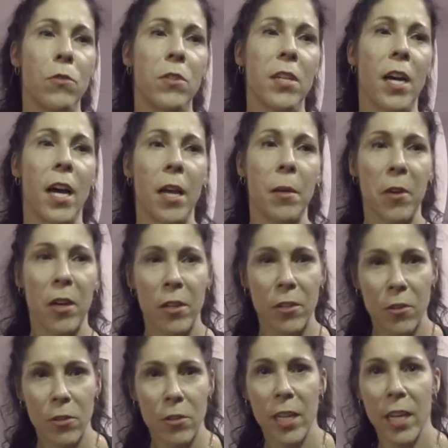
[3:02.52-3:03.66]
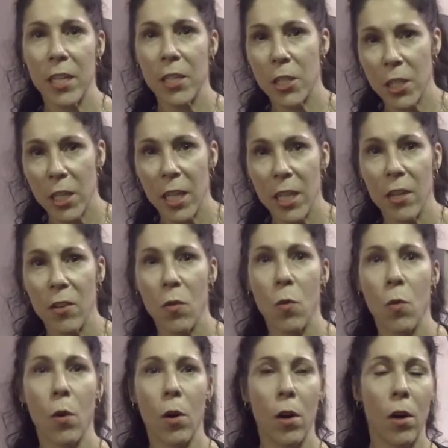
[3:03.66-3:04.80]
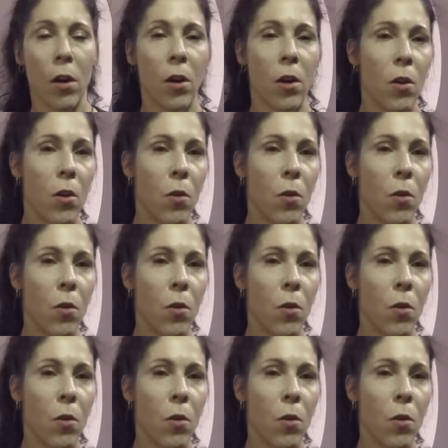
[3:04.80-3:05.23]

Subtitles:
time under tension or